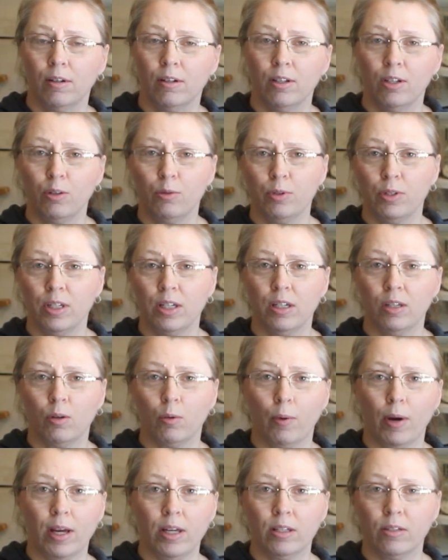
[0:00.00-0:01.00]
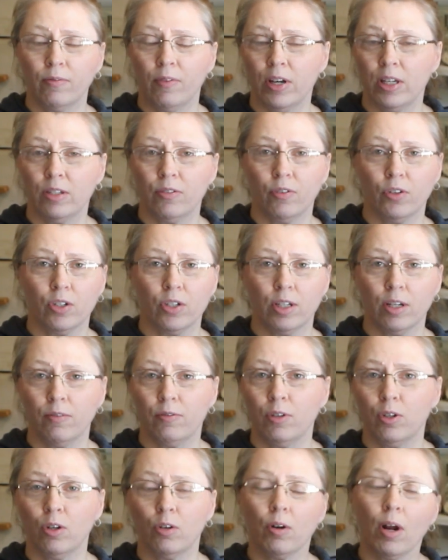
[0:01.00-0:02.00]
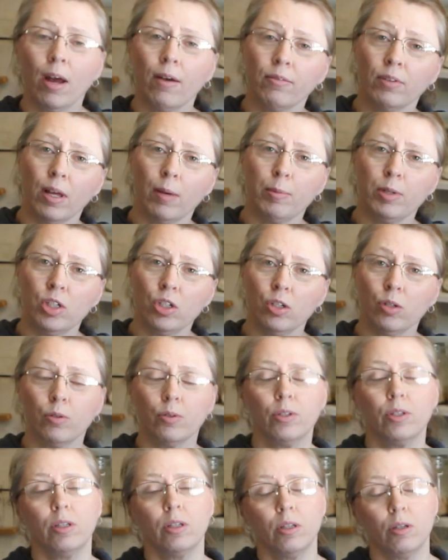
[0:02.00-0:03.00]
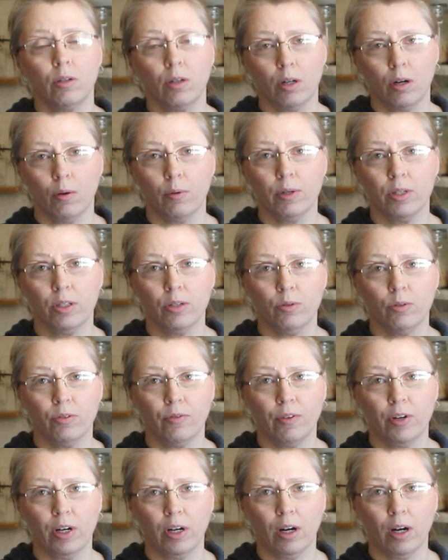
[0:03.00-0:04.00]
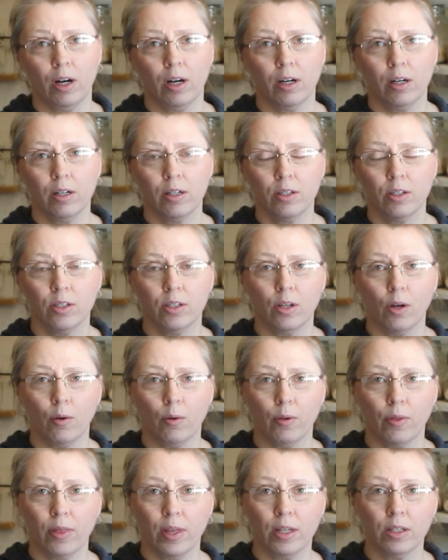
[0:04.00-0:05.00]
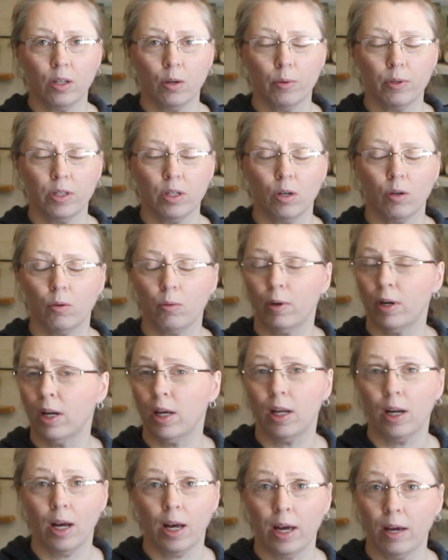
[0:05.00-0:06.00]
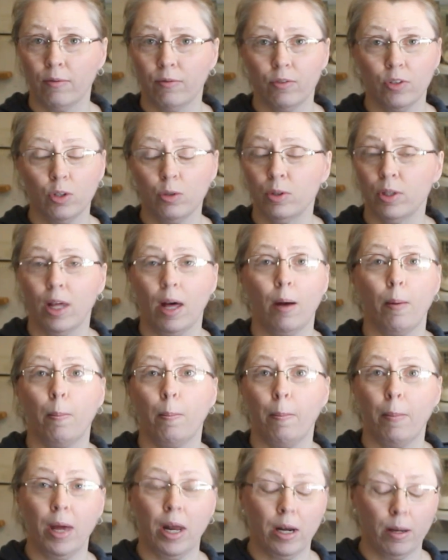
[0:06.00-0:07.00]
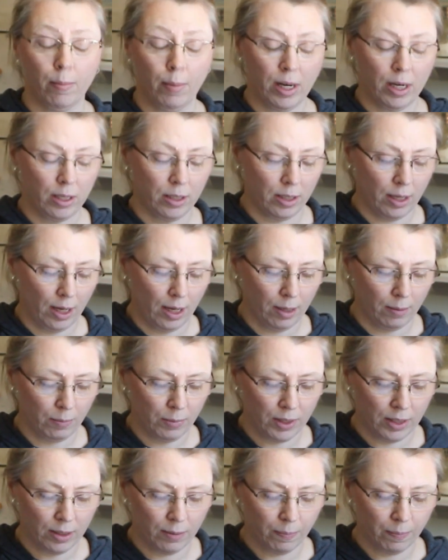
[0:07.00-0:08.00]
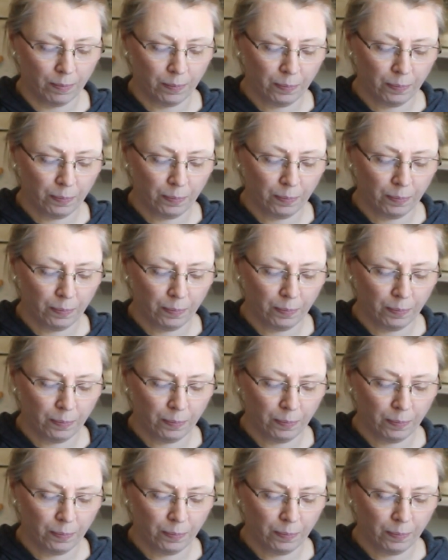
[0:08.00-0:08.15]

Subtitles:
used either way. It's vice versa. If you don't have lemon juice, you can always use vinegar. So that's always a good one, and I have used that many, many times.